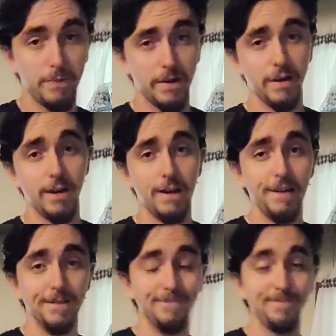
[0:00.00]

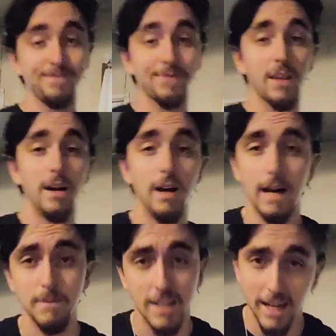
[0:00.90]
But
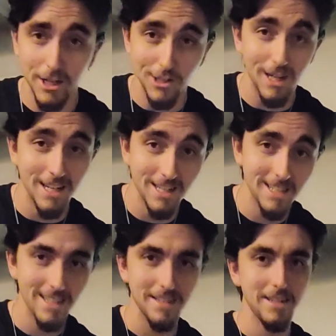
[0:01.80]
I'm tired.
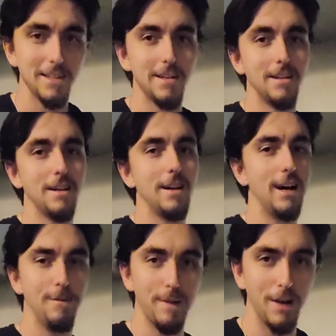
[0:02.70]

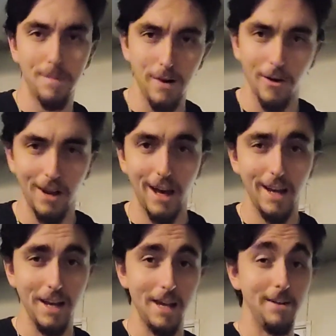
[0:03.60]
I've been up all
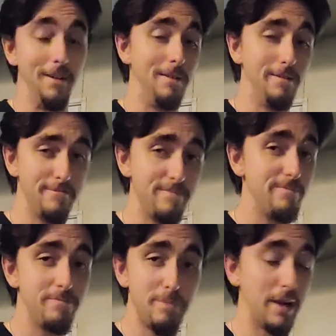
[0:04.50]
night and
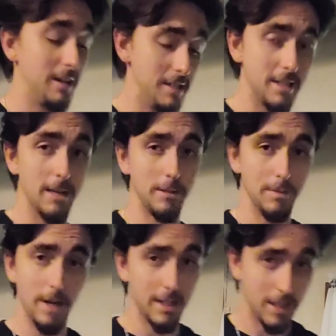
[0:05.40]
barely slept
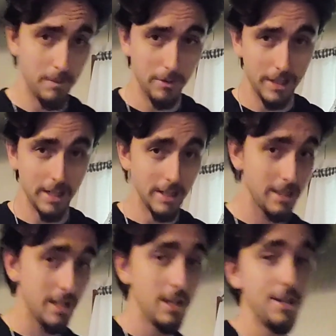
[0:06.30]
these past couple of days.